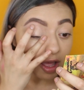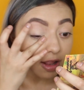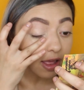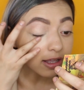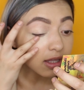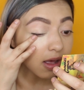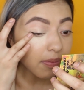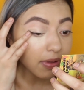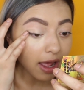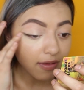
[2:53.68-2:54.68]
I like to
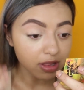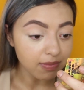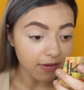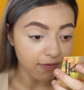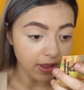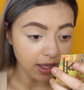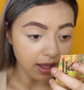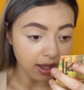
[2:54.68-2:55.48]
apply it with my finger,